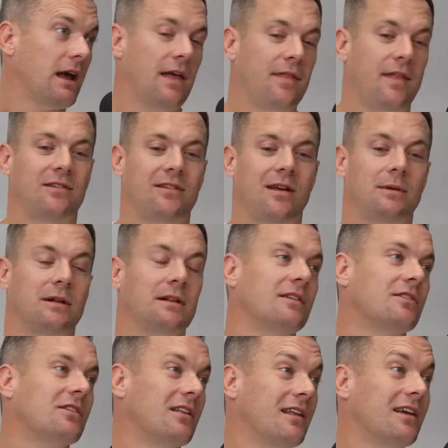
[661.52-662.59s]
And that's happening
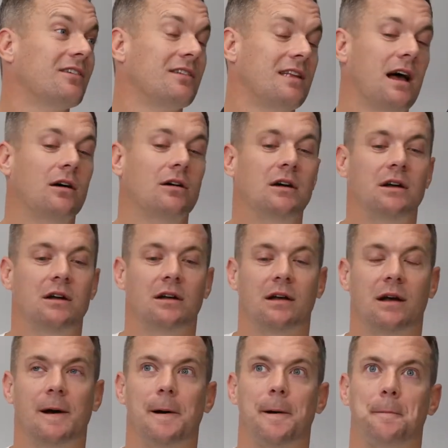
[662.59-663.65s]
less and less now.
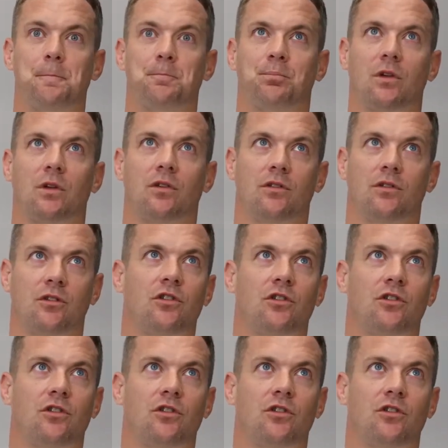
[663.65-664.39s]
So there's just